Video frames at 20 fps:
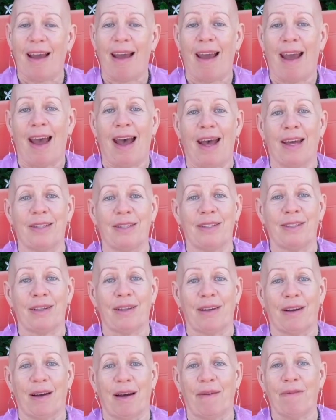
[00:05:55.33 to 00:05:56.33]
and
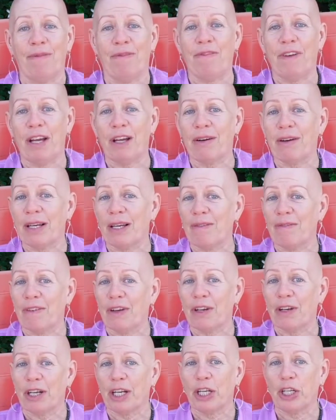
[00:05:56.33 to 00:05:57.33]
a very,
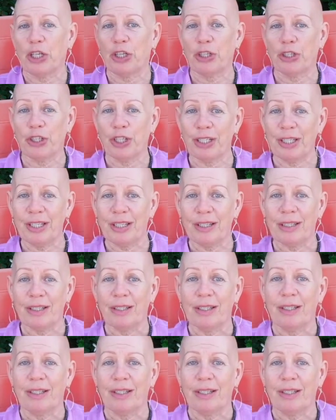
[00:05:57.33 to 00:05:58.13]
very good